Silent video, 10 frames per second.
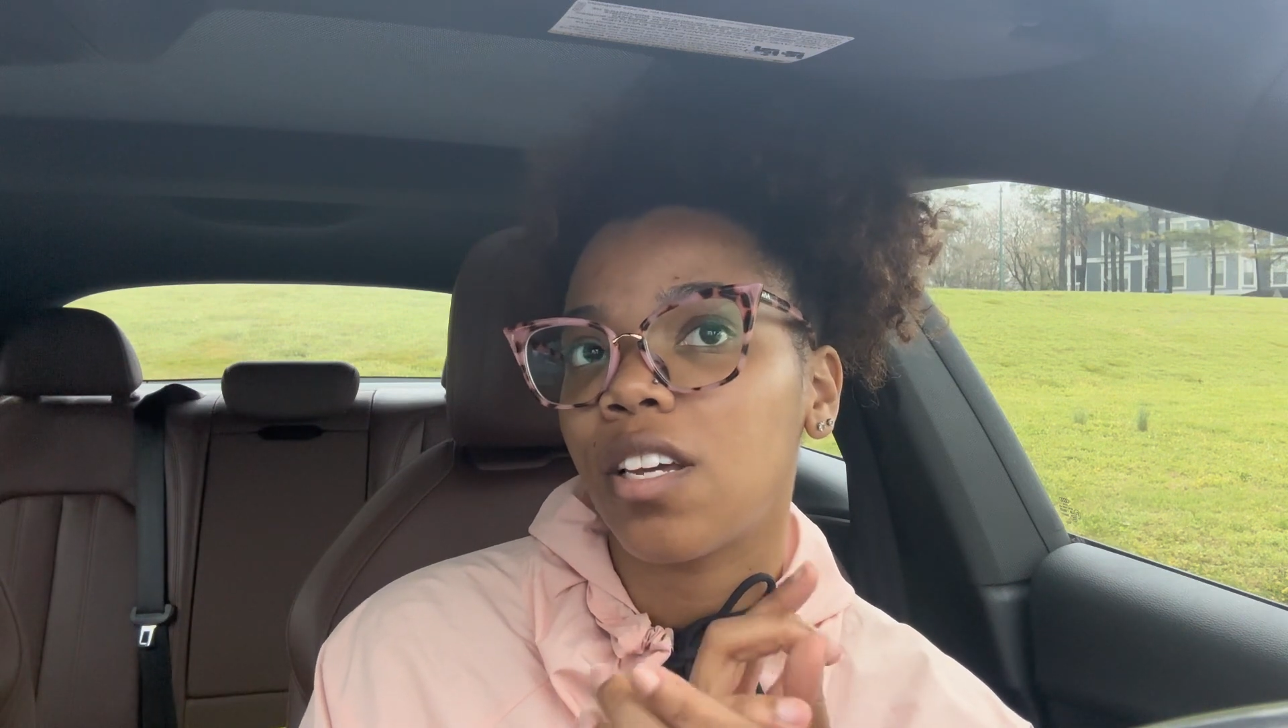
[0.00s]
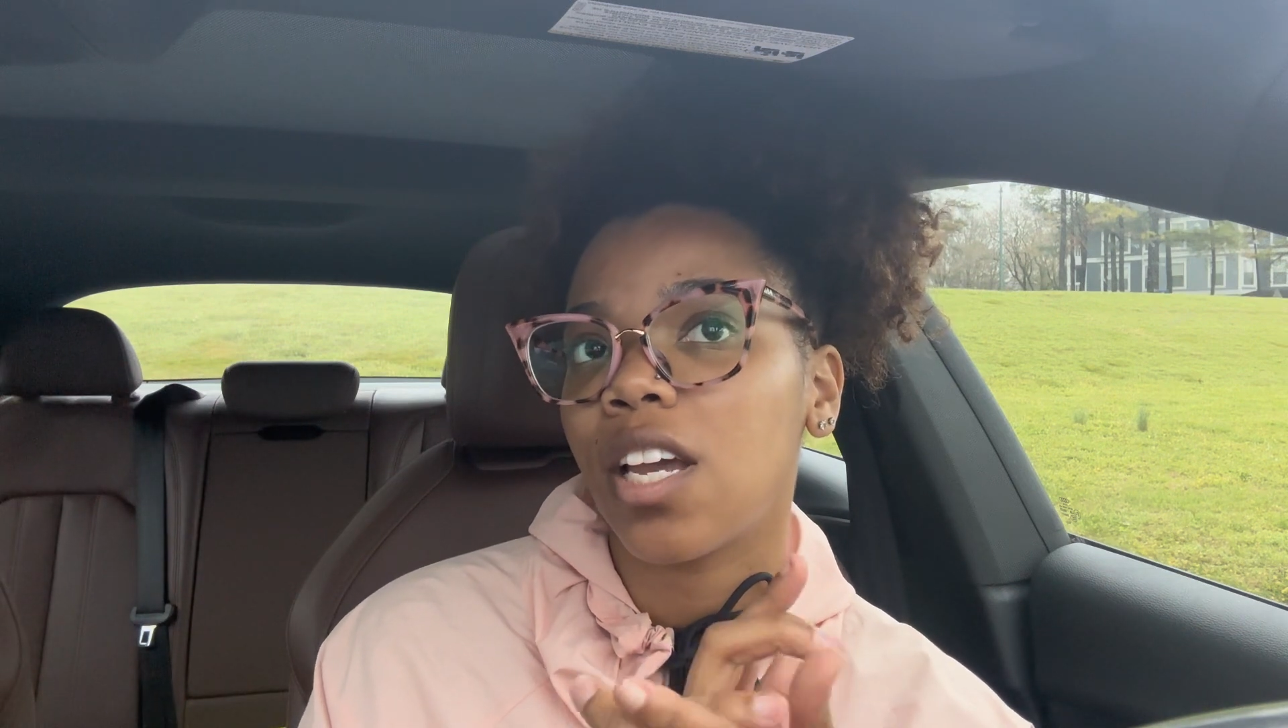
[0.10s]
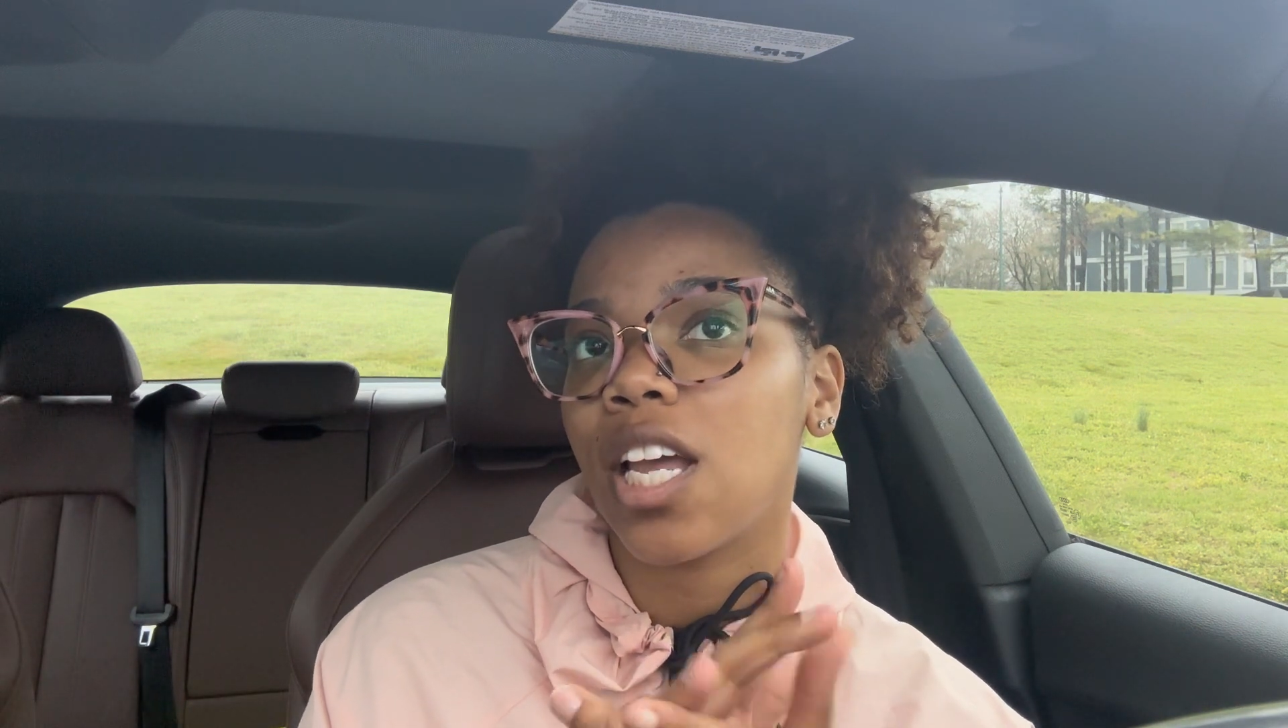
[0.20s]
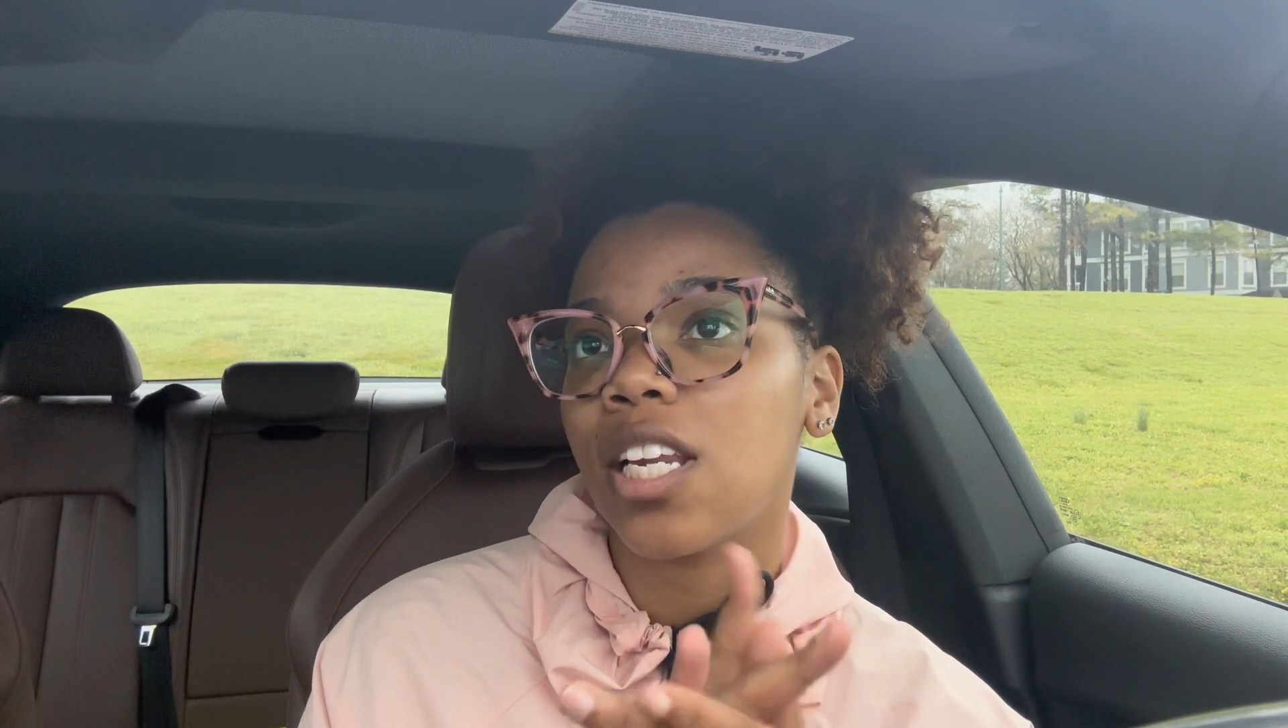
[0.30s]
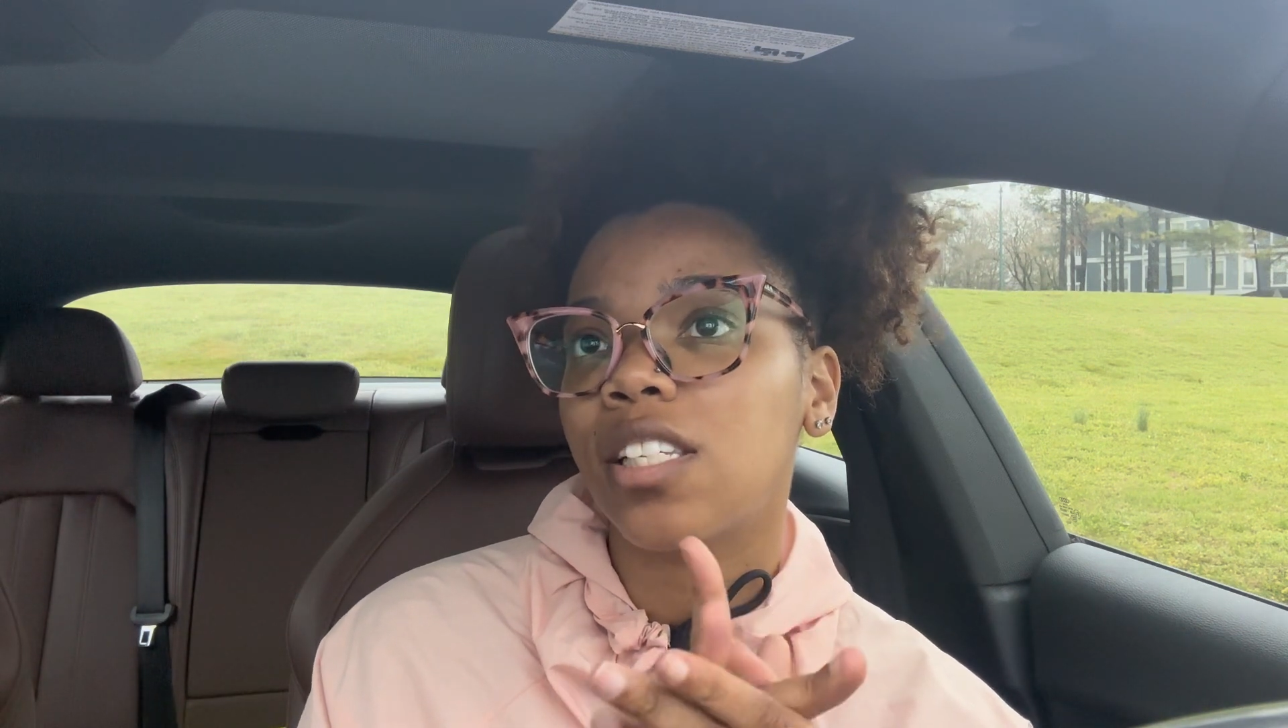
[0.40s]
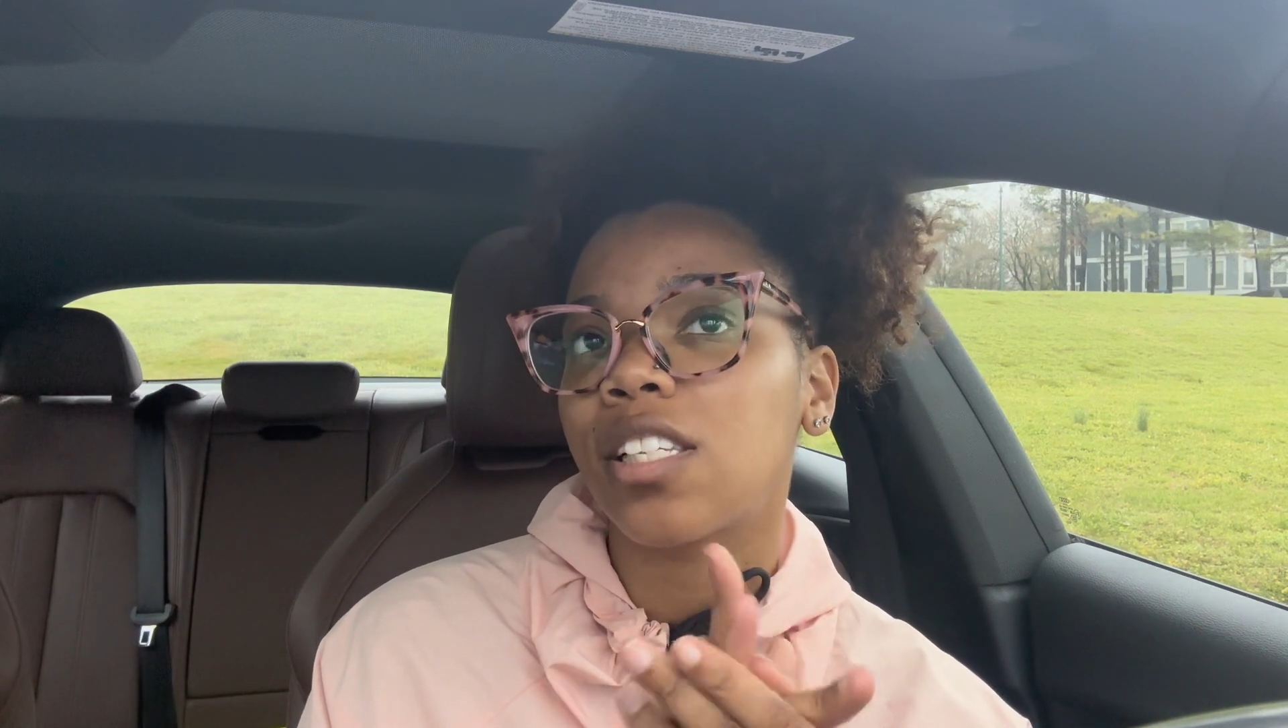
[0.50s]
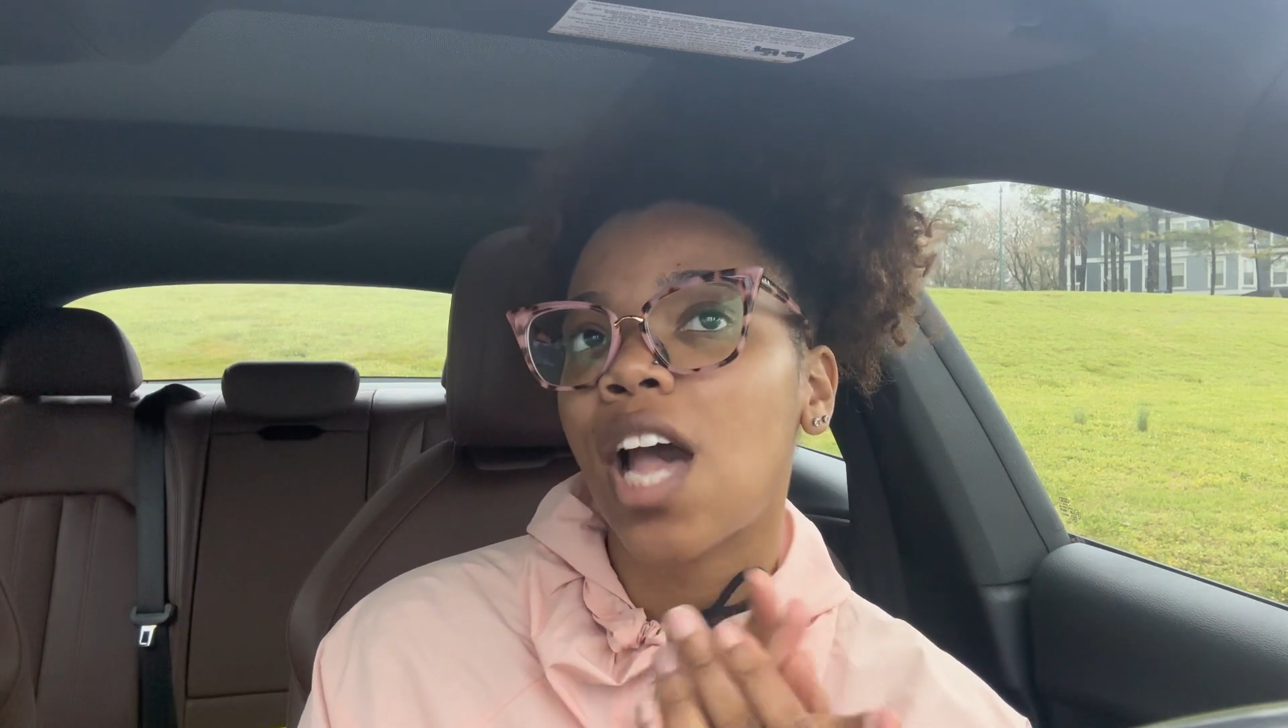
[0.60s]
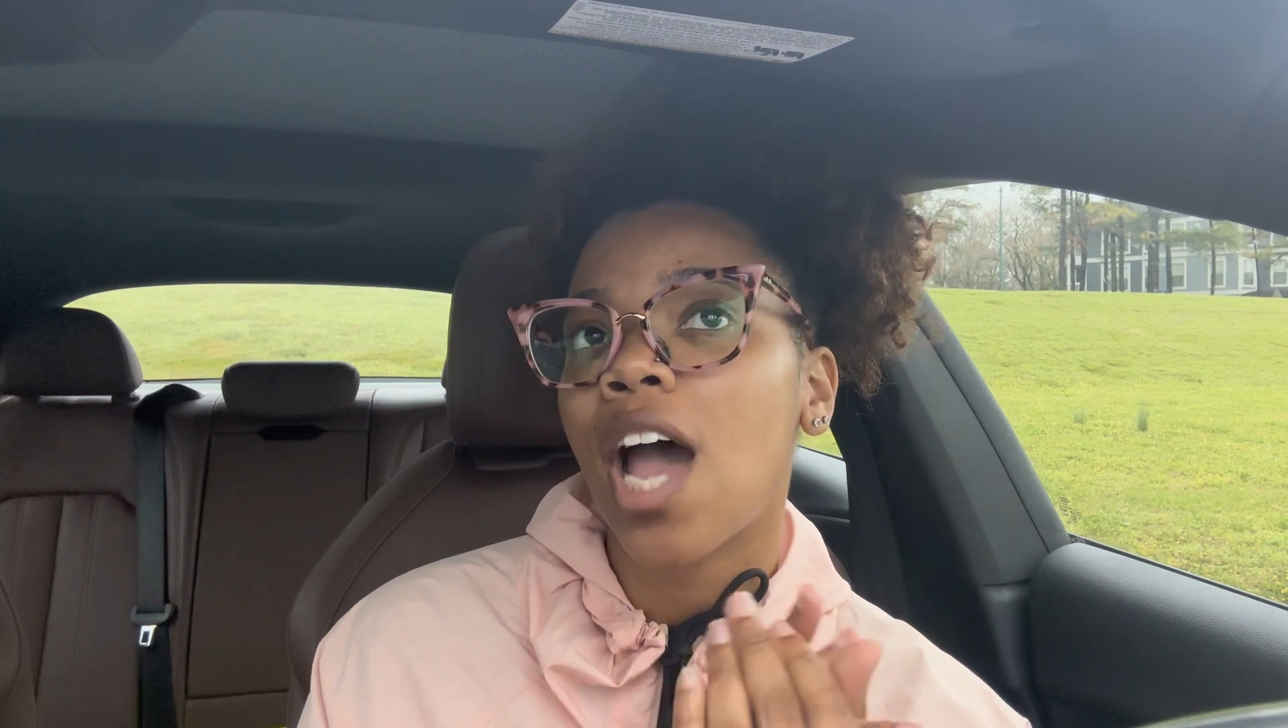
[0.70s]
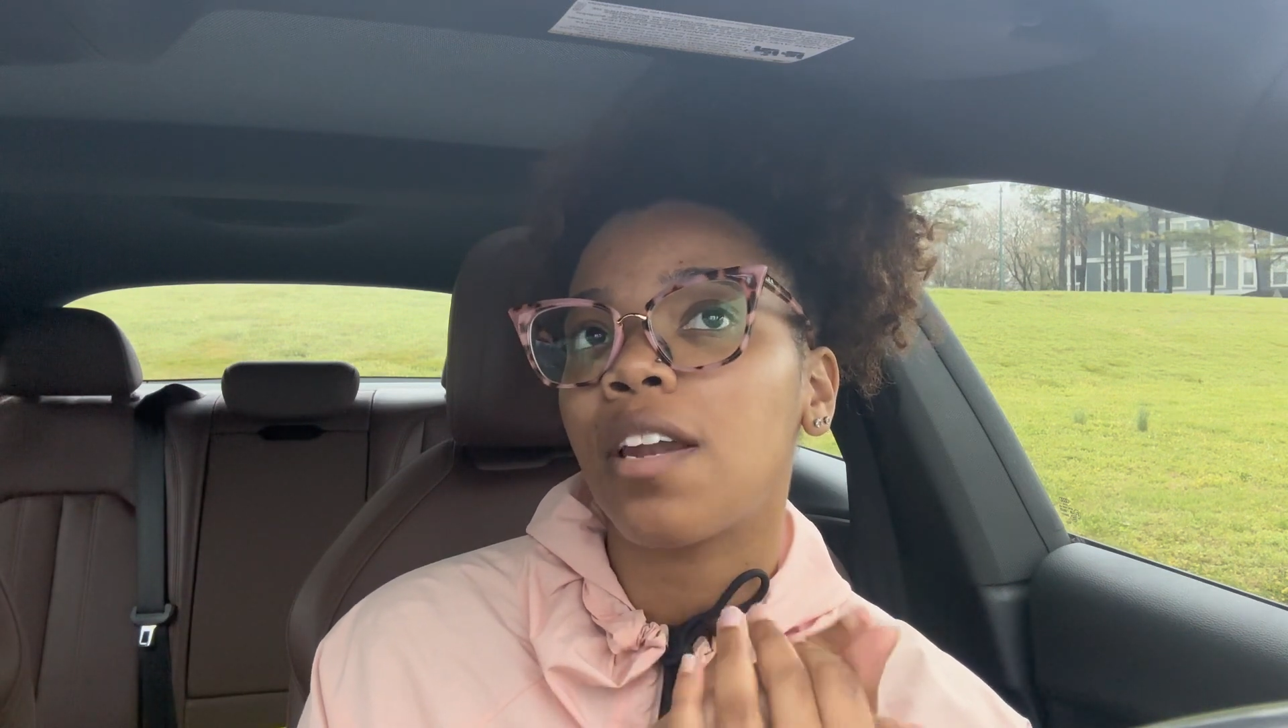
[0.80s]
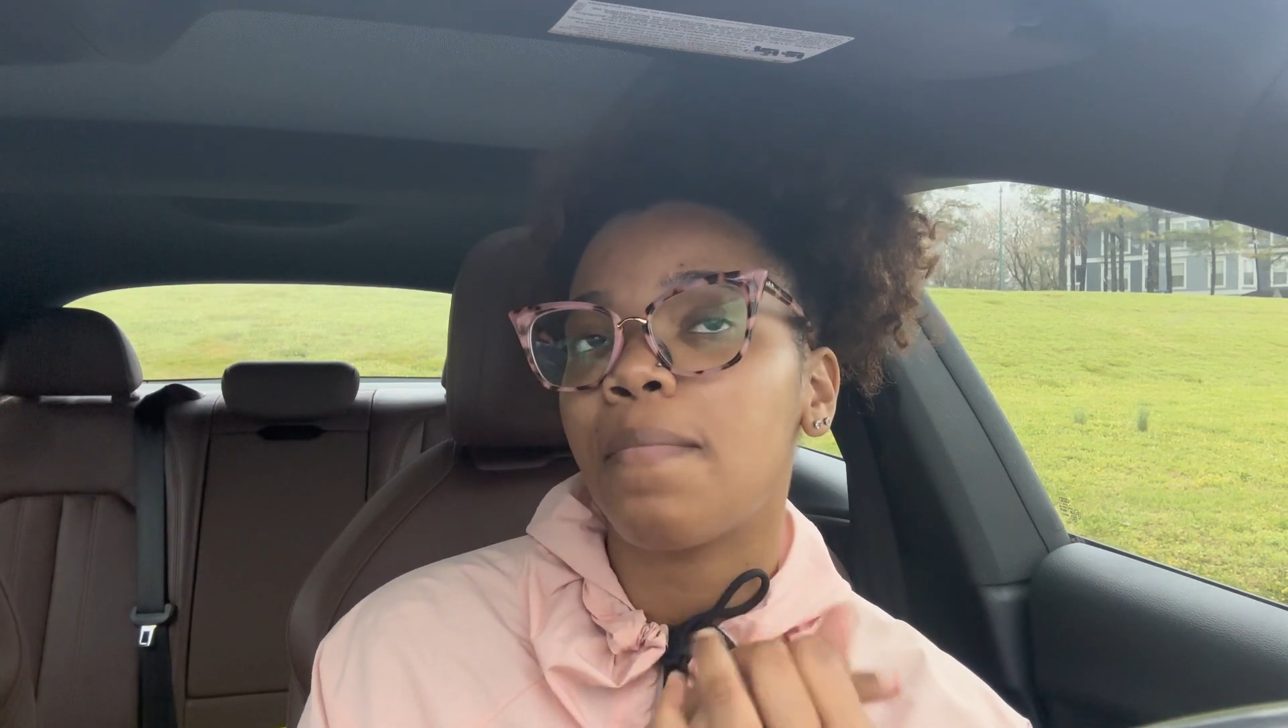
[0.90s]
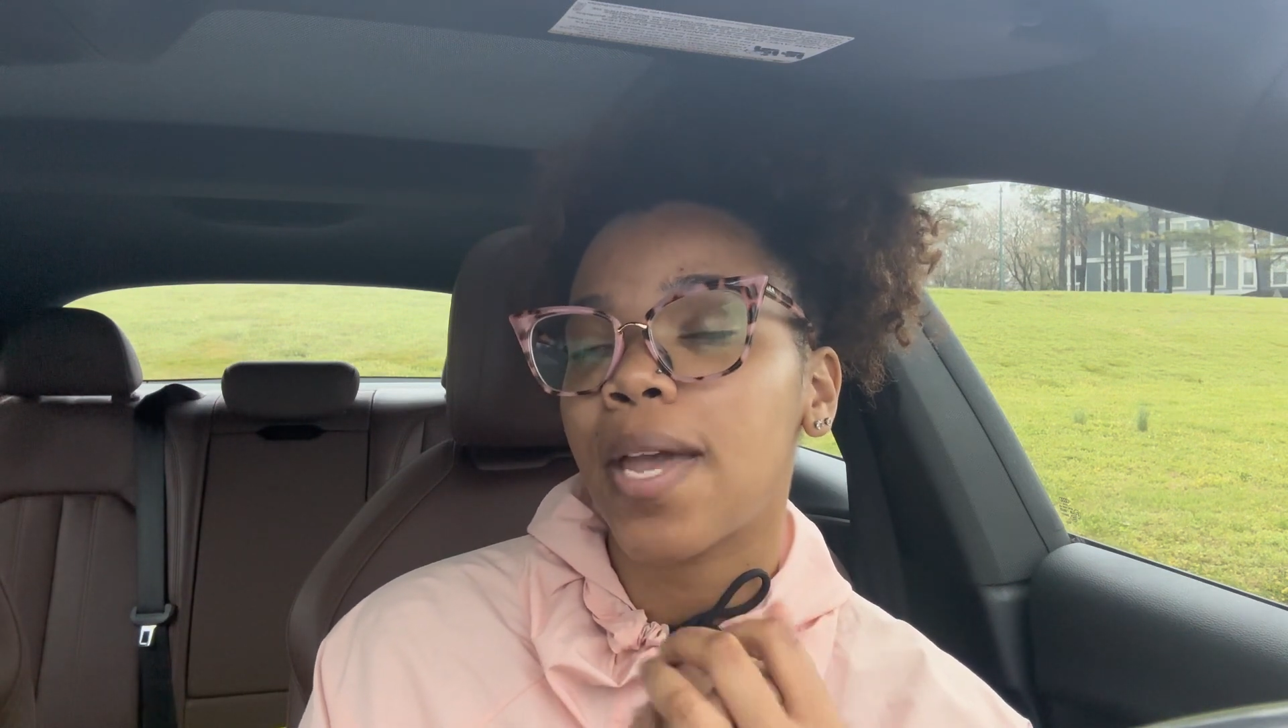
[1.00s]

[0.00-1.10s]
And it's kind of